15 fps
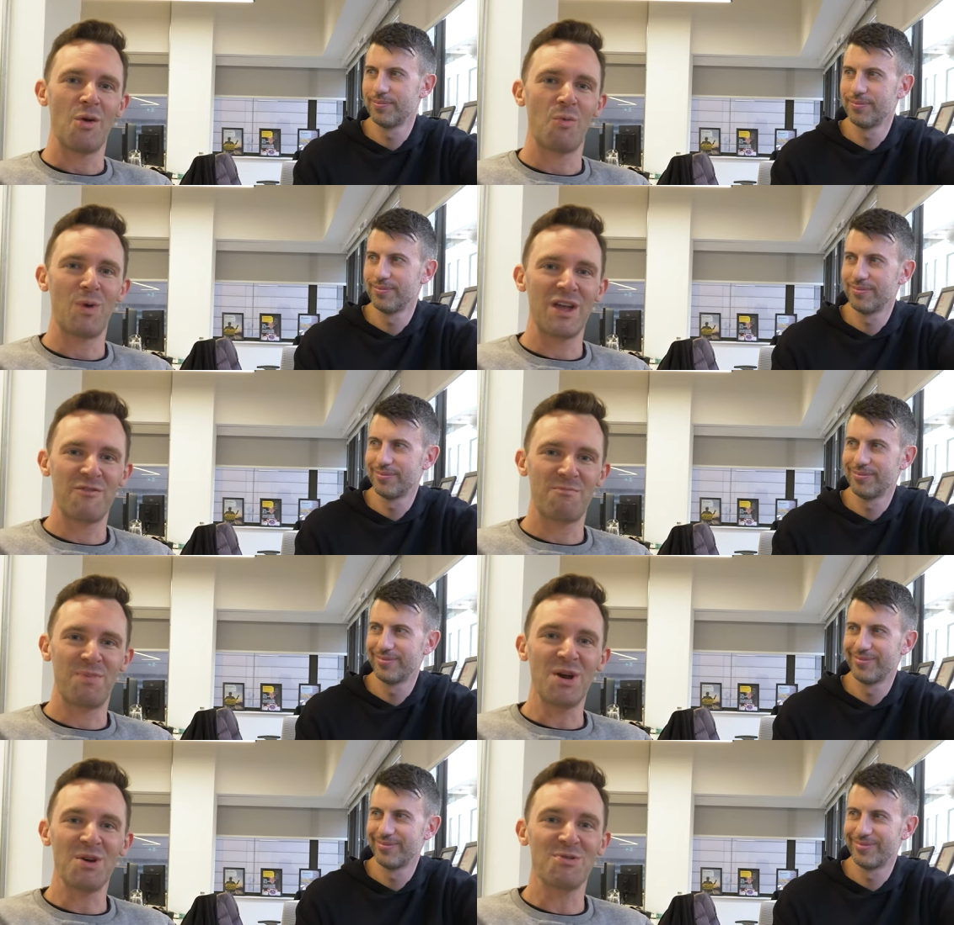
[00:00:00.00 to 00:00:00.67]
Speaker 1: We
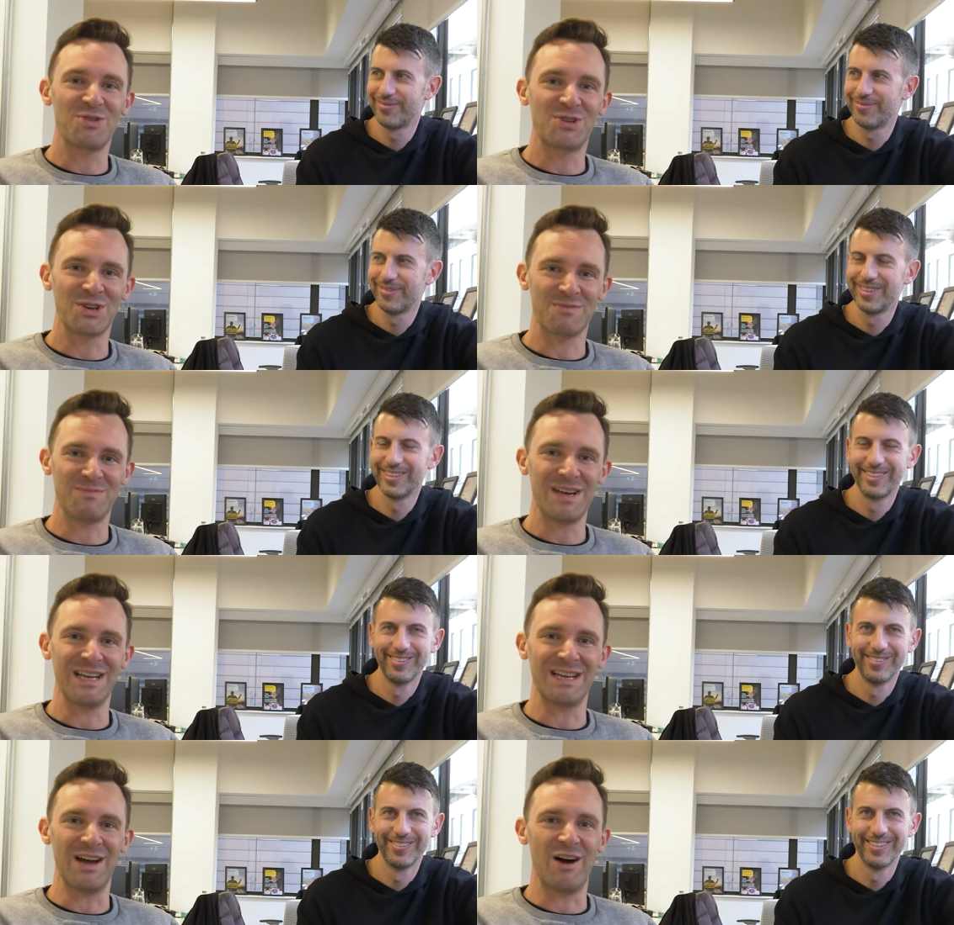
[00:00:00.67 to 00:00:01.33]
have both just
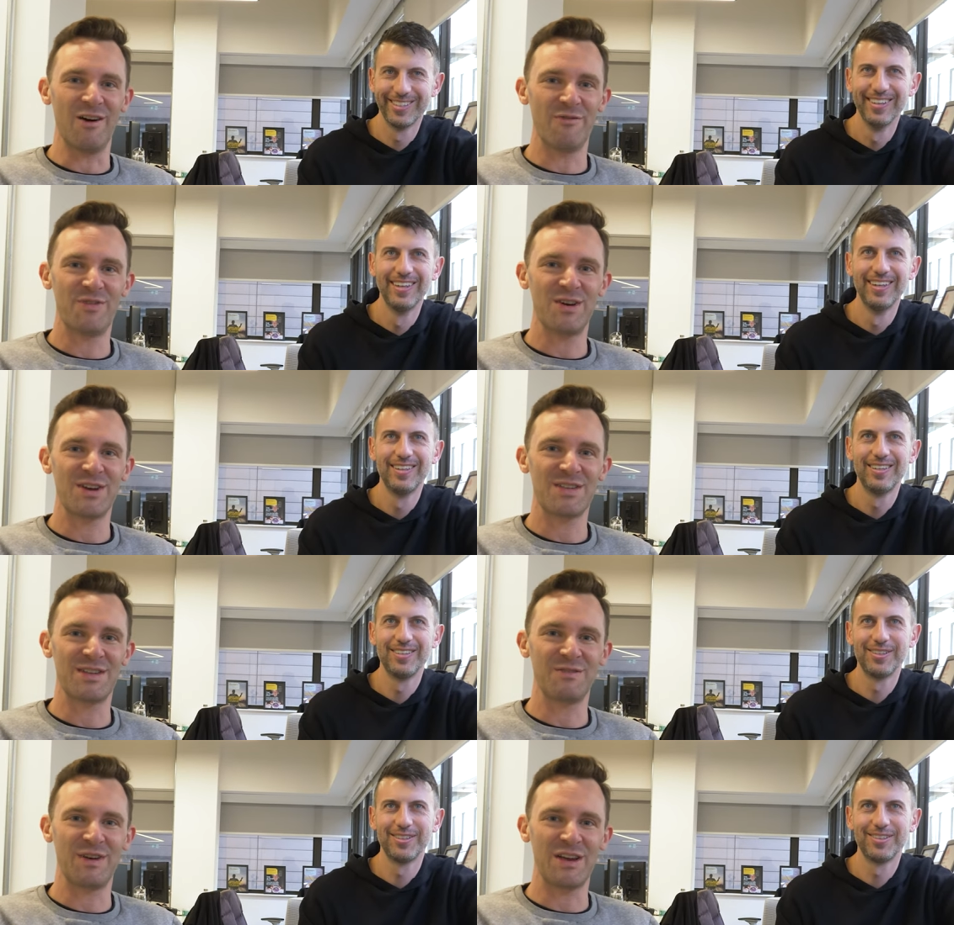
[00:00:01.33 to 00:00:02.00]
made our
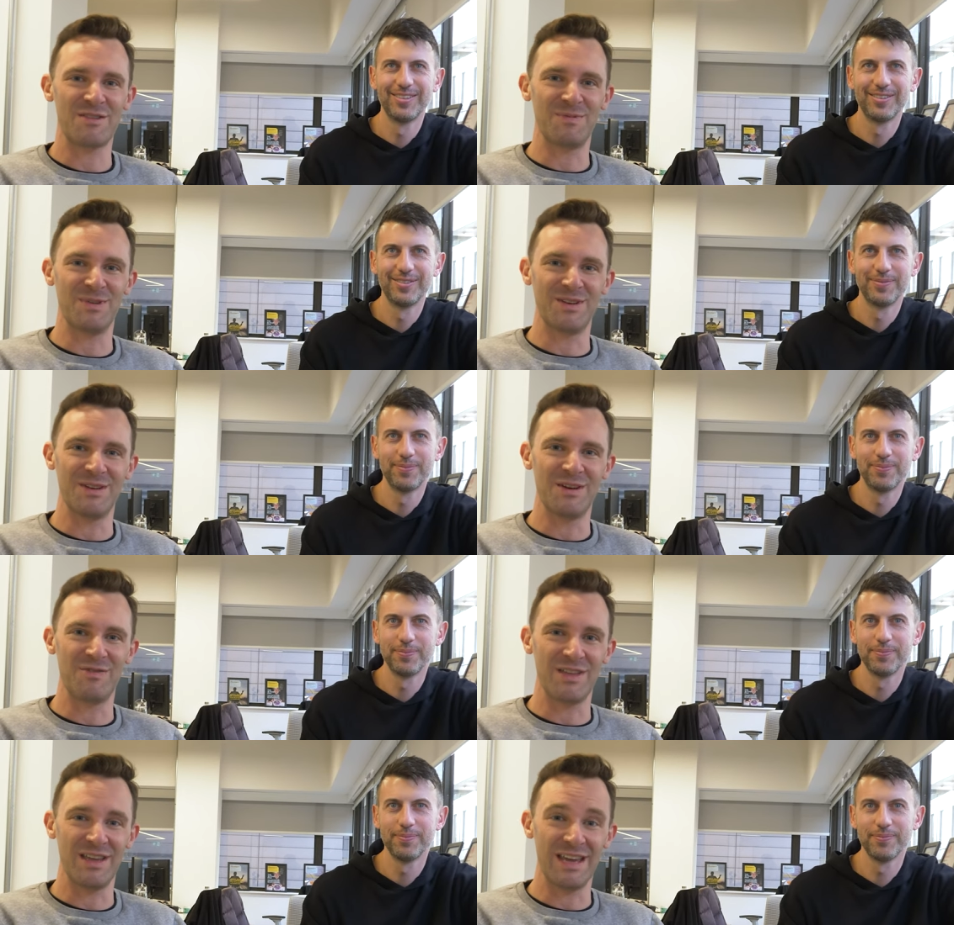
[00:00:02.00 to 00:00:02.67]
first investment
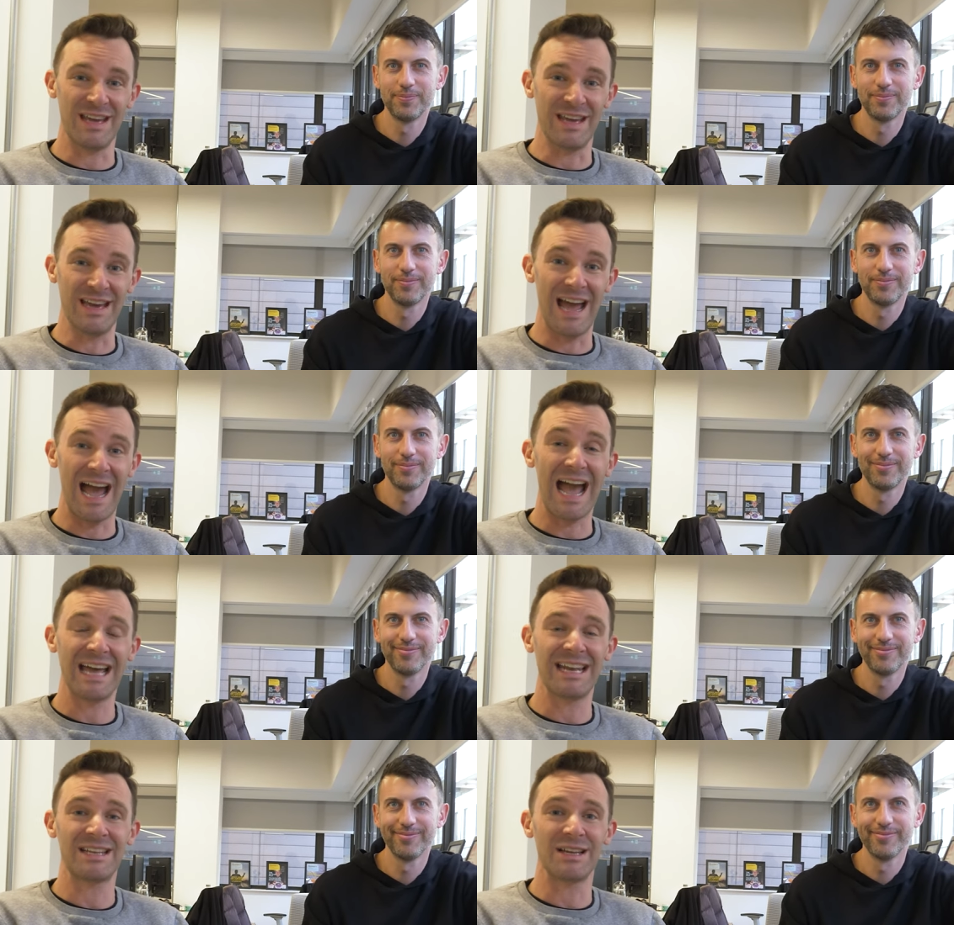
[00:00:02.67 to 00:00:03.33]
of the year,
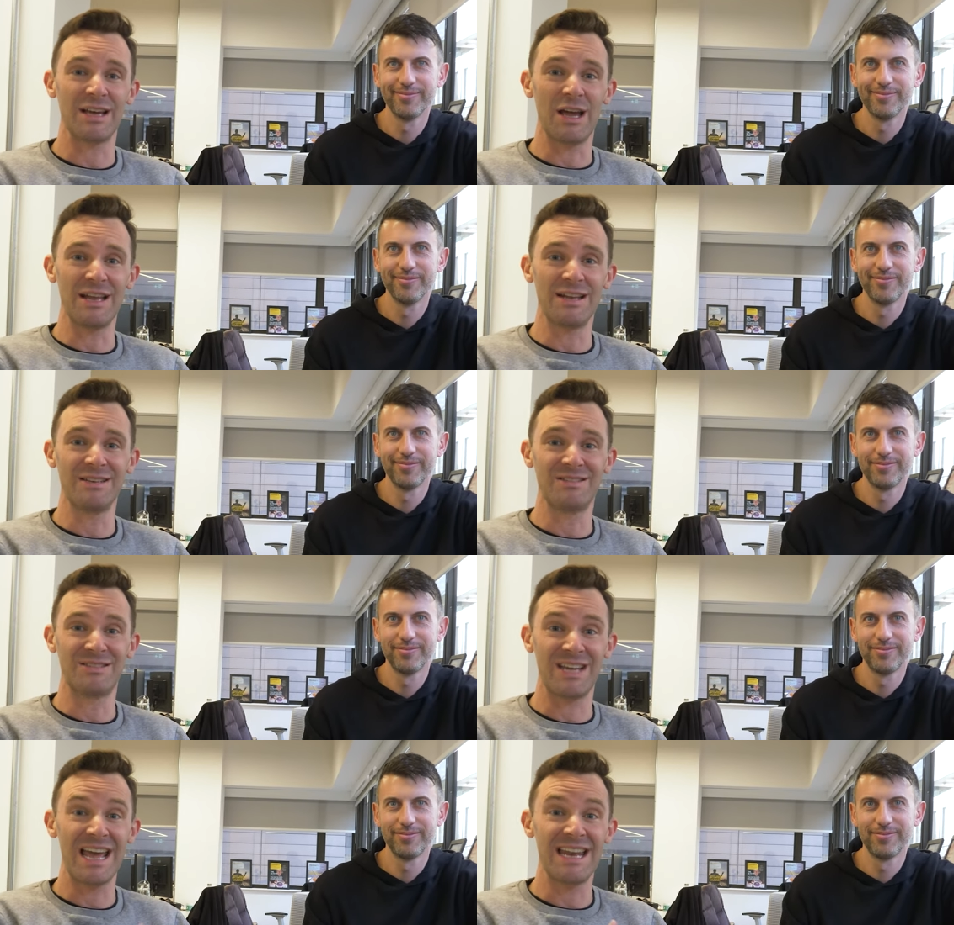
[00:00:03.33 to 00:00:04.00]
and in
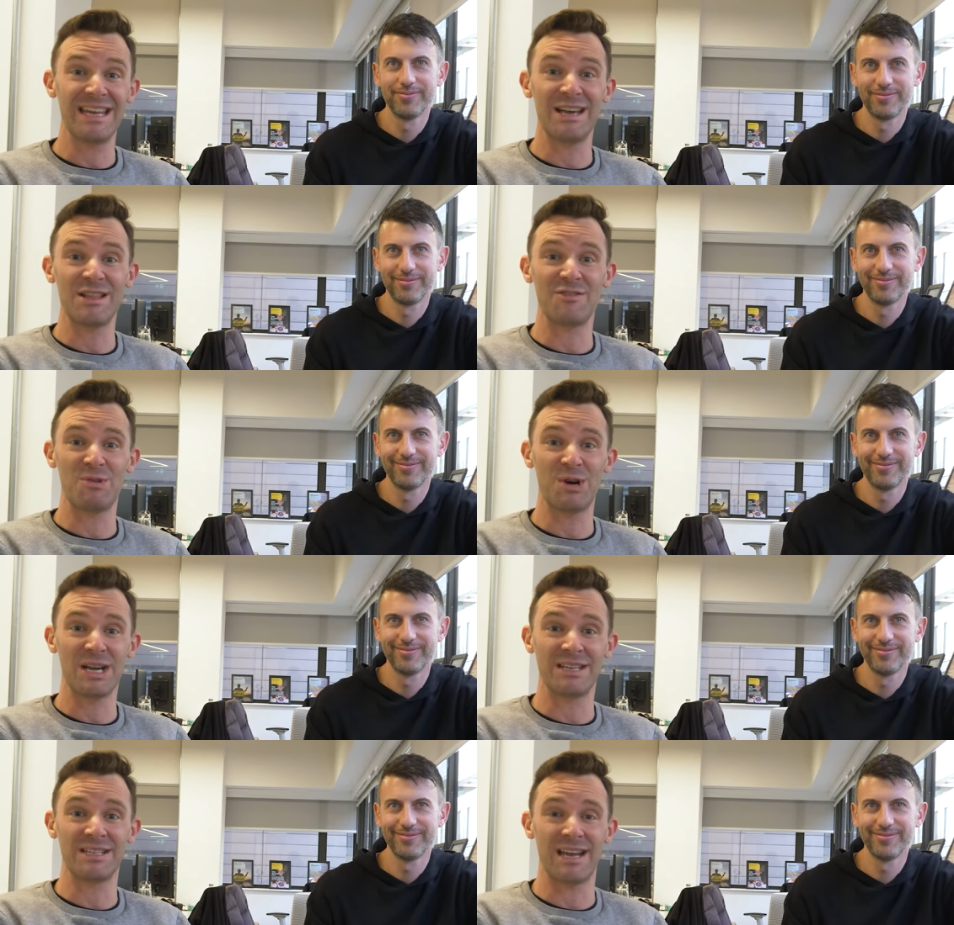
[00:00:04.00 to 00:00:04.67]
10 years of
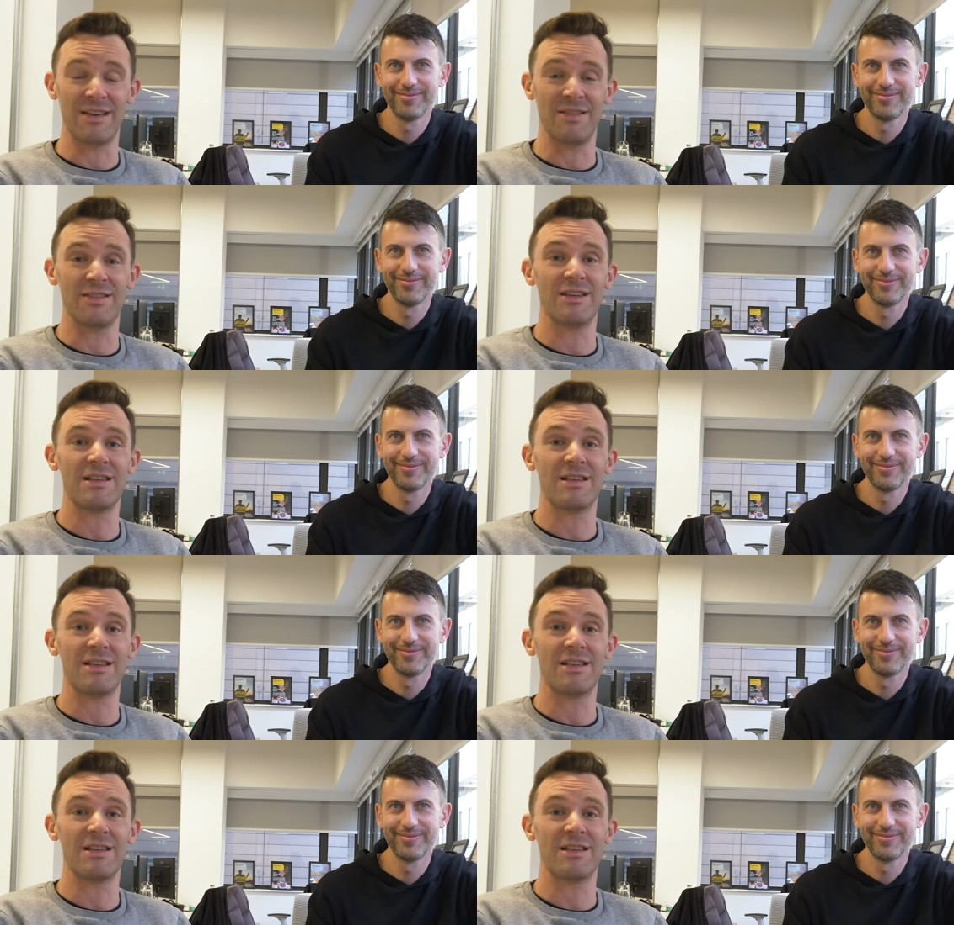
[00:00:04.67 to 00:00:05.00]
working together,